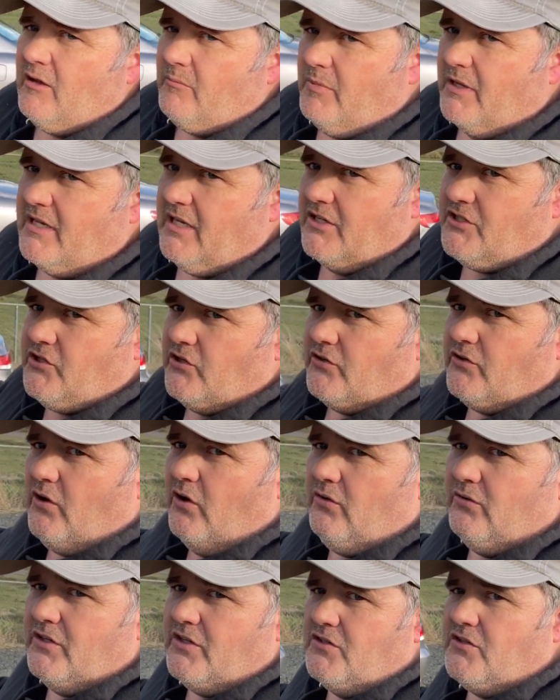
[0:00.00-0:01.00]
because you're
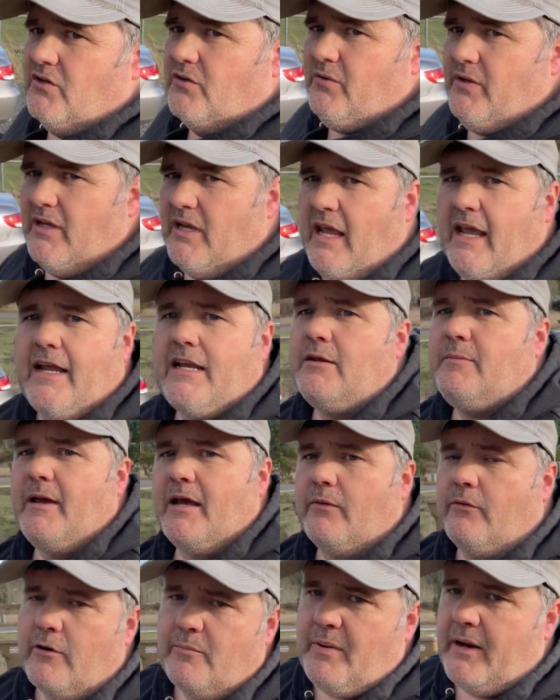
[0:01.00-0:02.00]
only doing
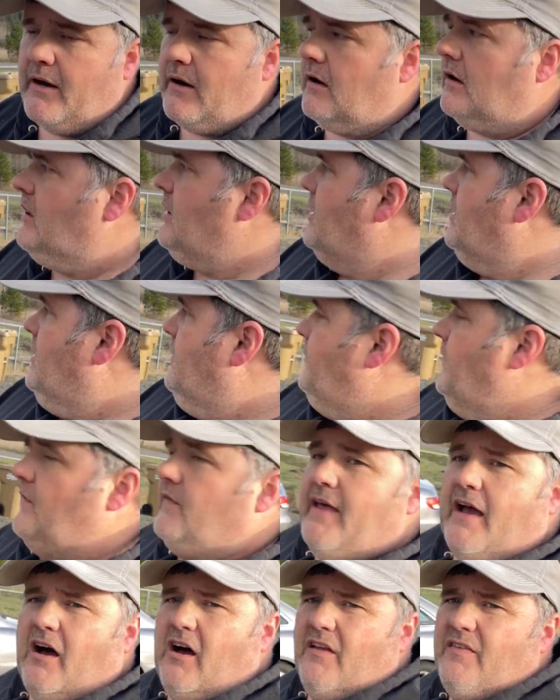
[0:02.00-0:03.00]
handyman repair,
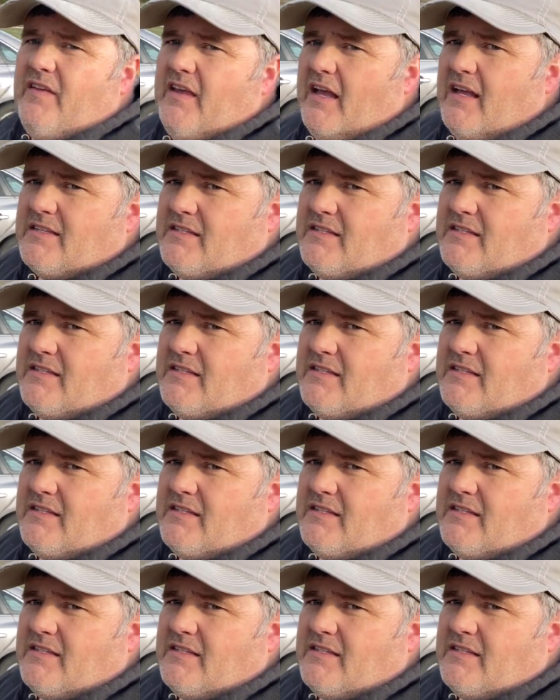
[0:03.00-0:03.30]
then on that